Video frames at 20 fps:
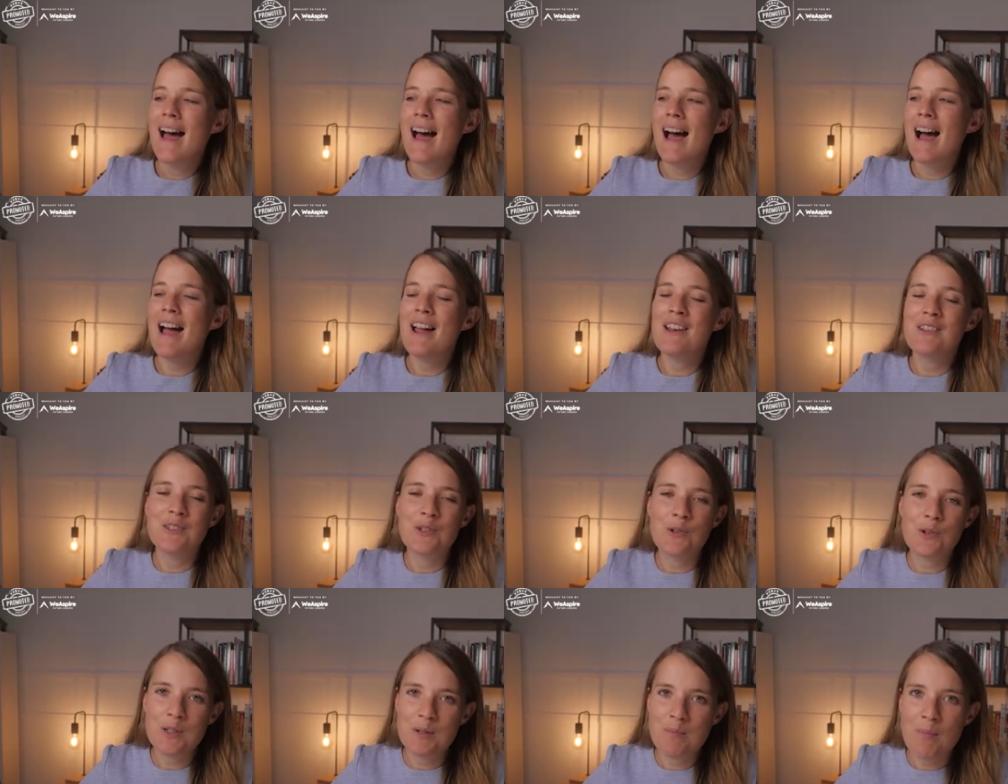uh, I
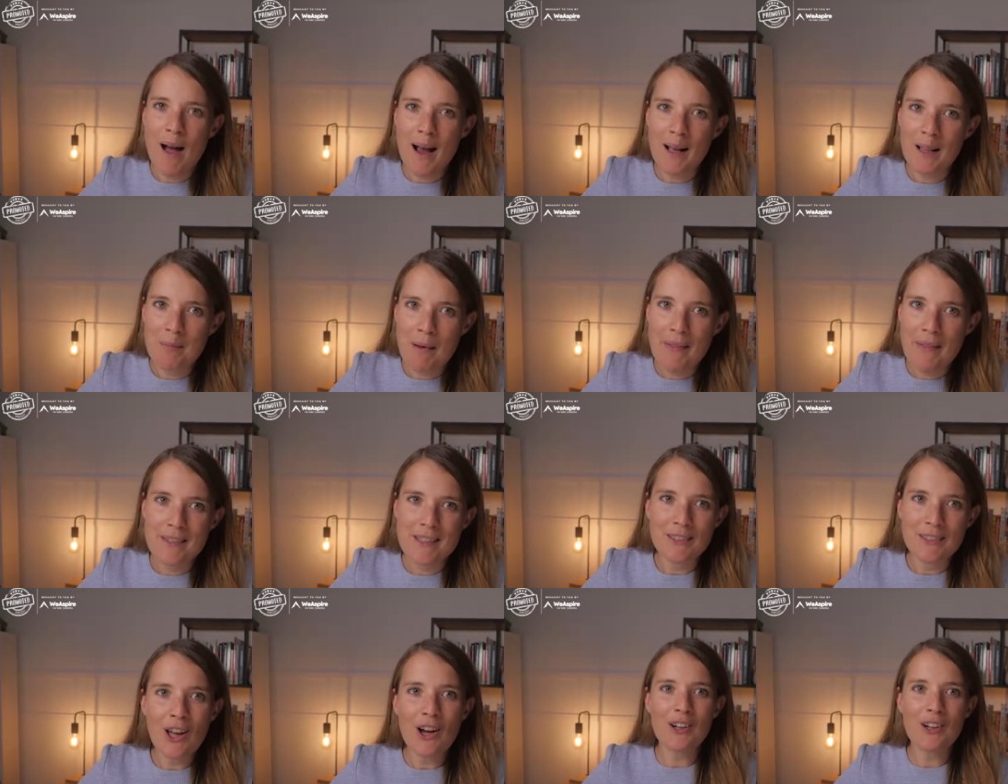talk to Michael about
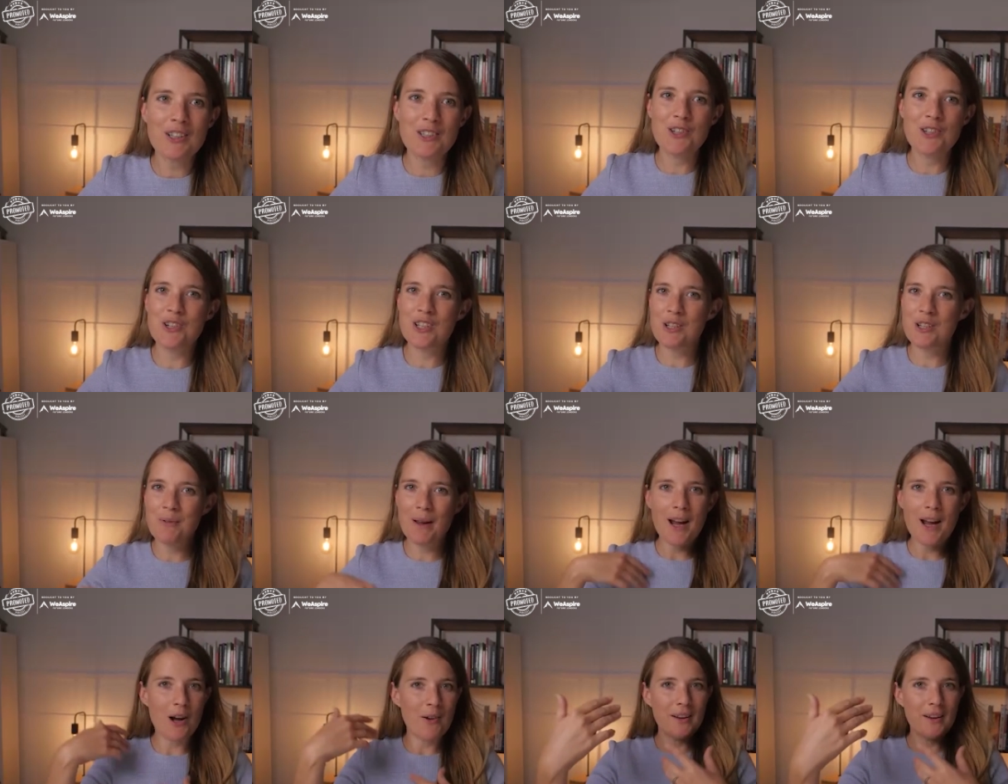this a lot because usually
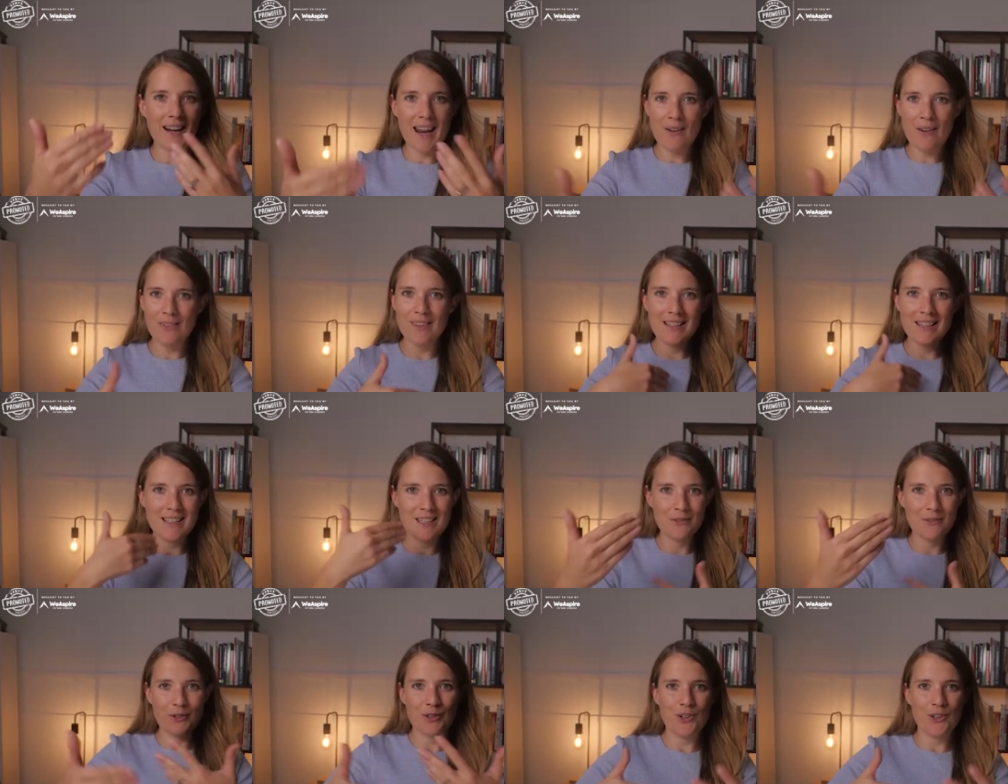we're going and having these
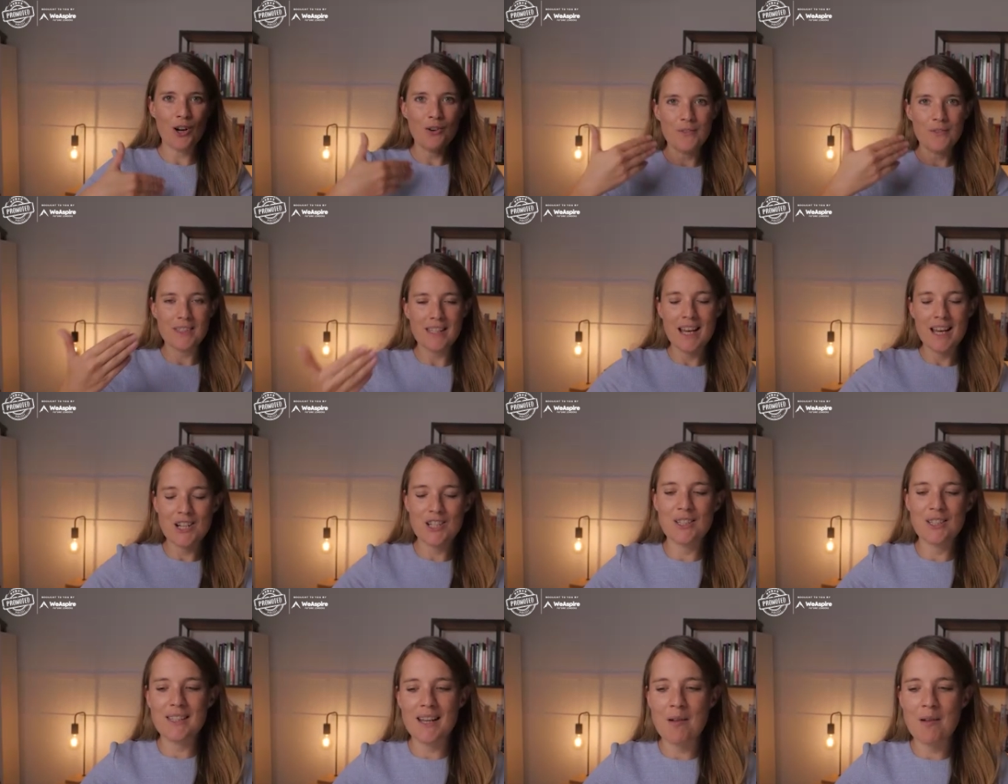difficult
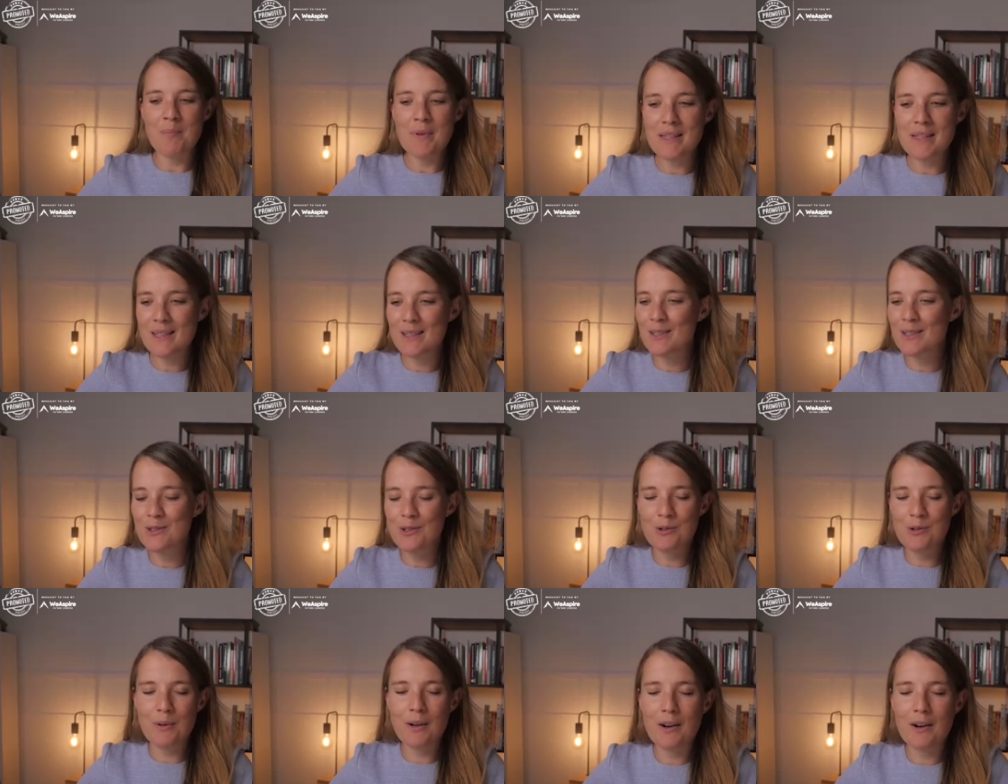conversations in our business
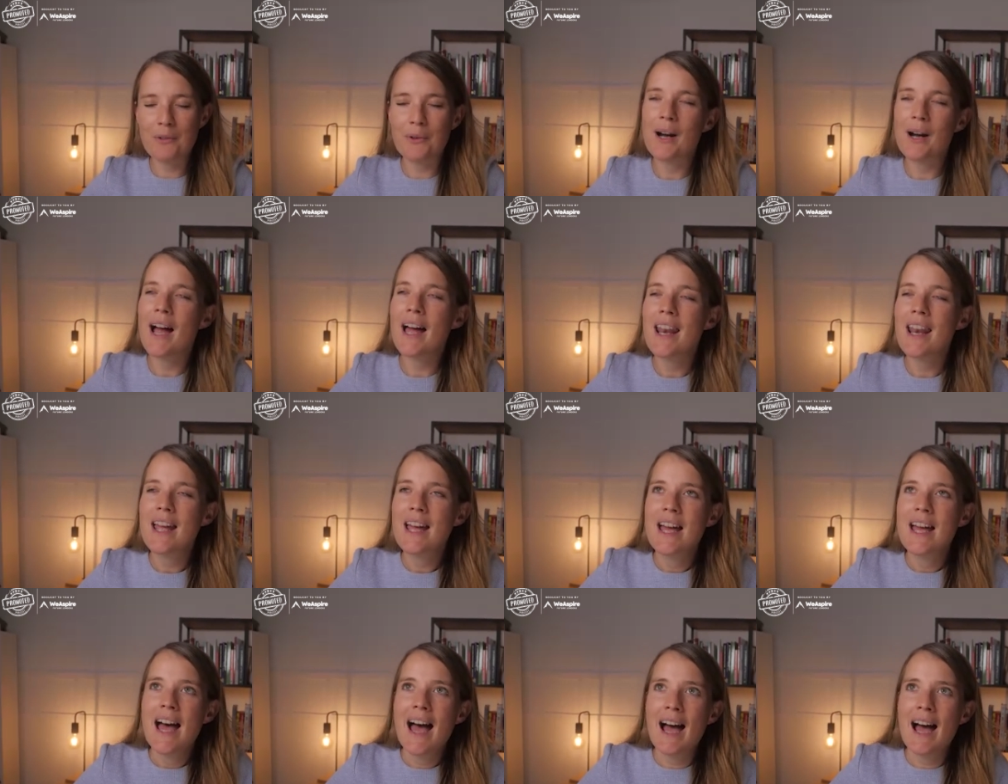or wherever we're at.
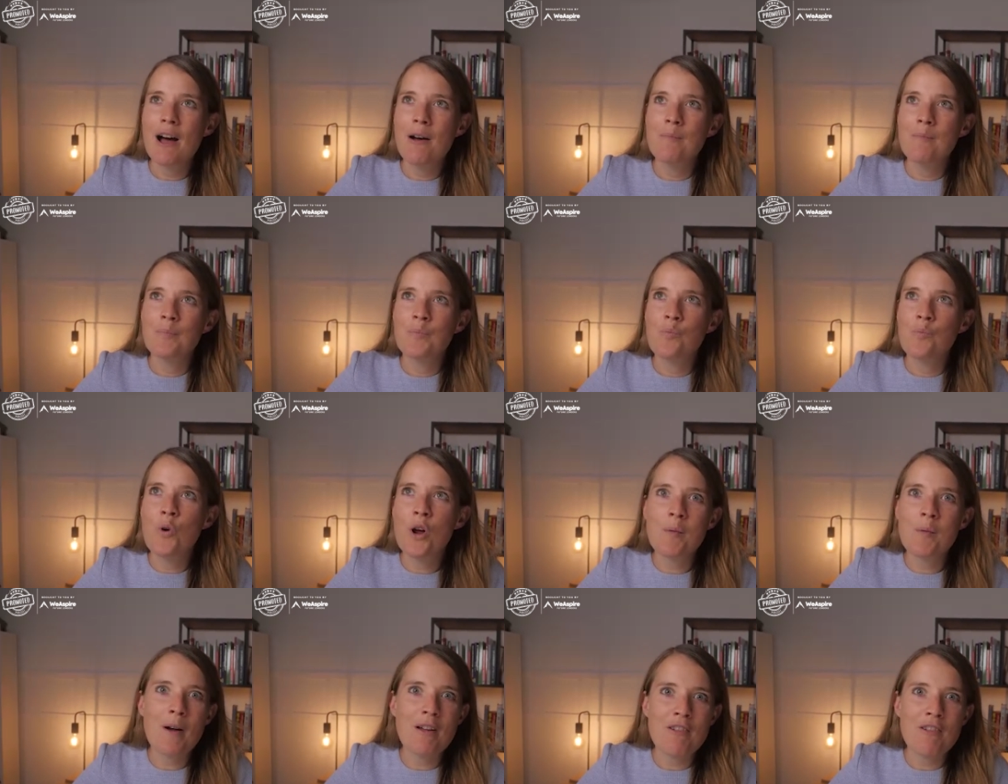Um,
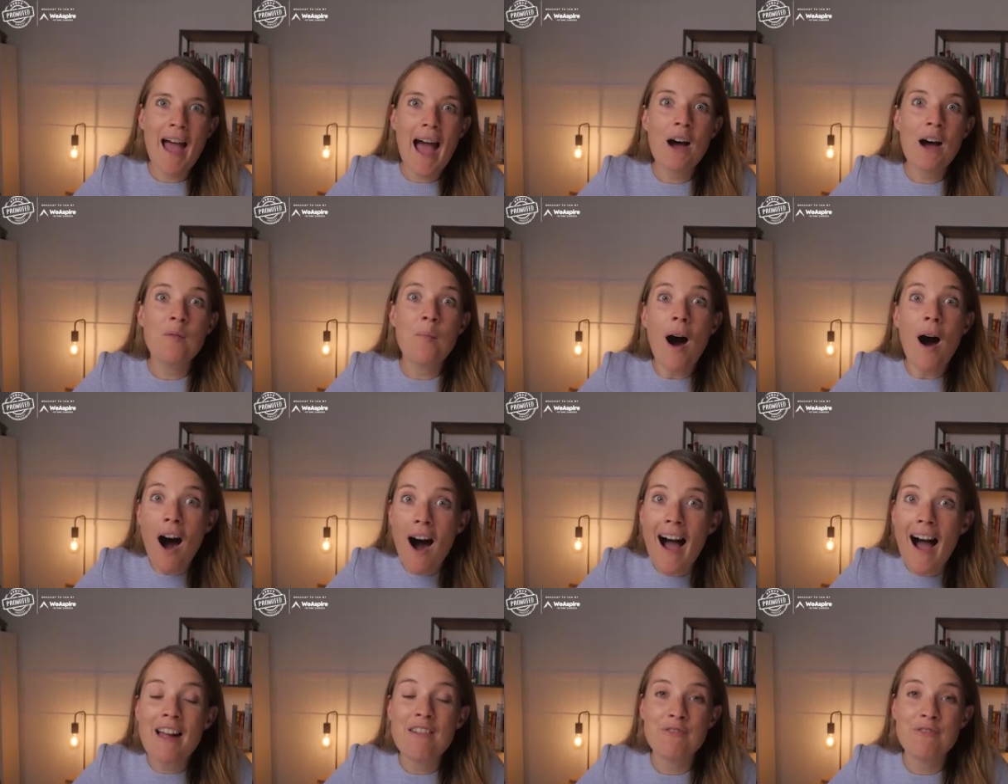what am I, how am
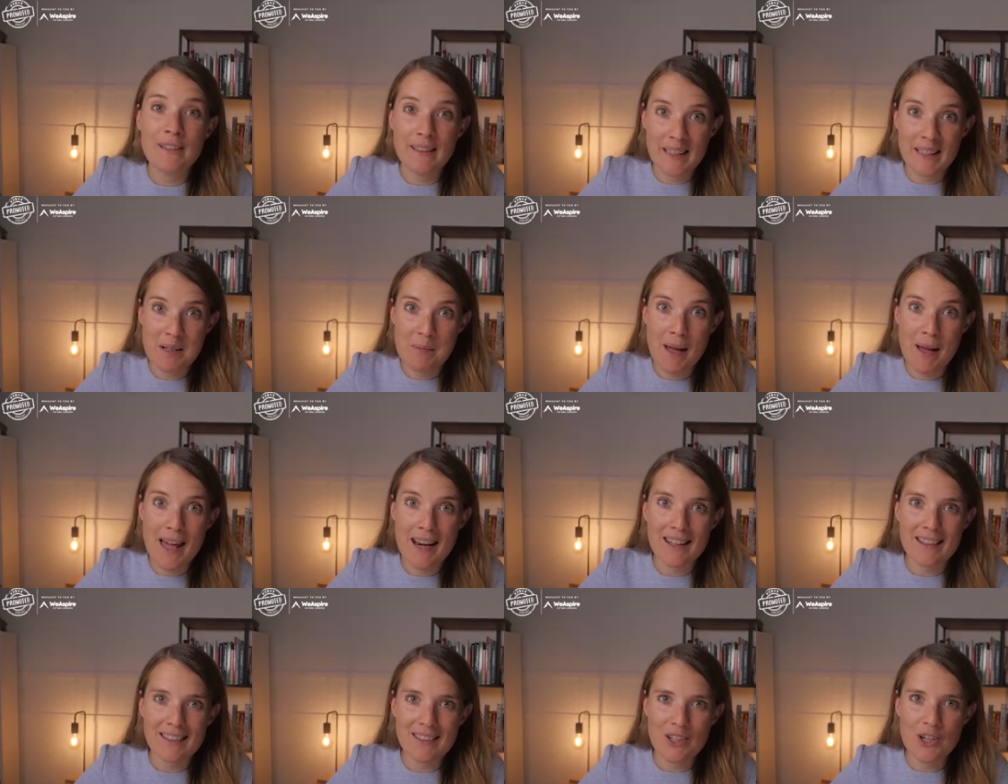I feeling
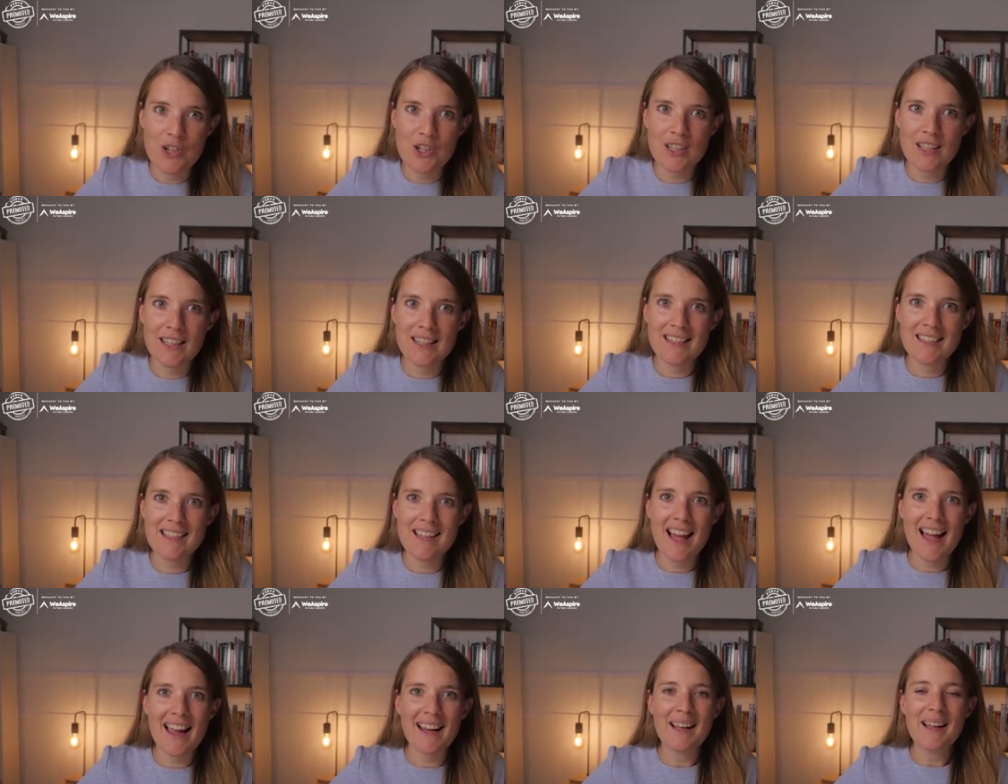about it? Usually it's
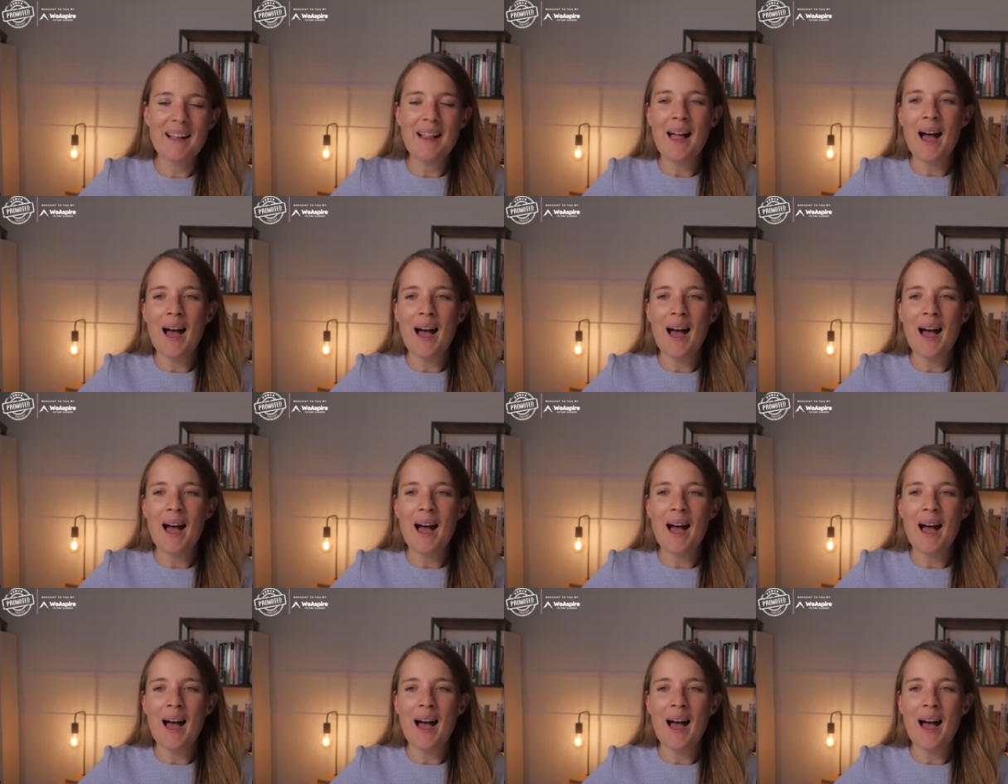like,